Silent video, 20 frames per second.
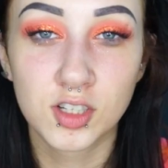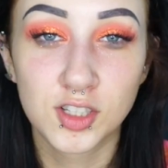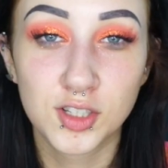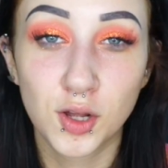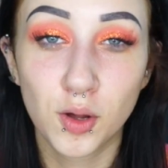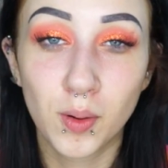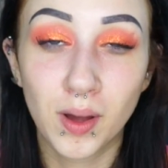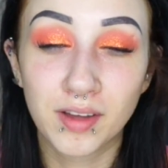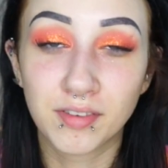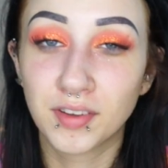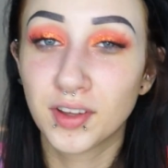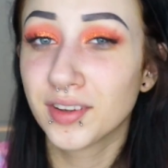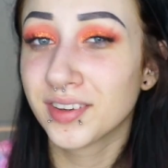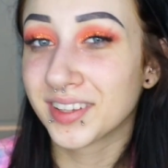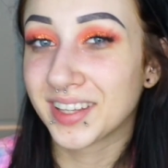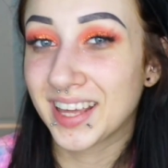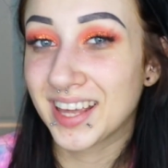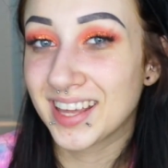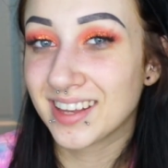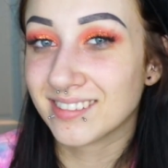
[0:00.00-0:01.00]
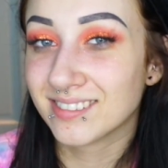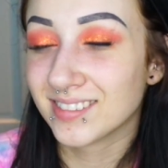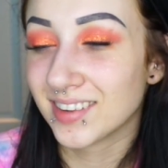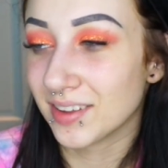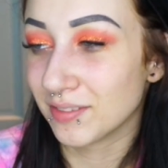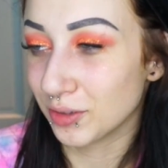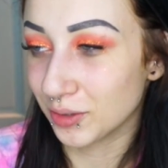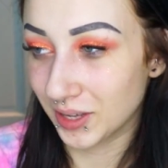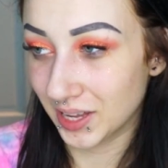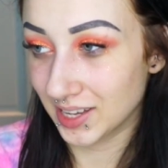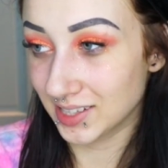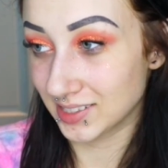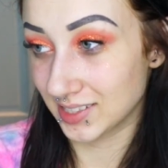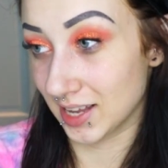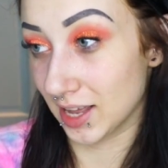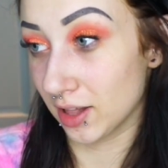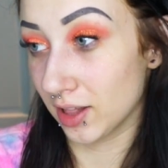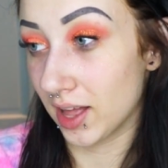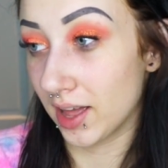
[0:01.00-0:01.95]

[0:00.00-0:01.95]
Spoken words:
So I failed again. If you can't tell,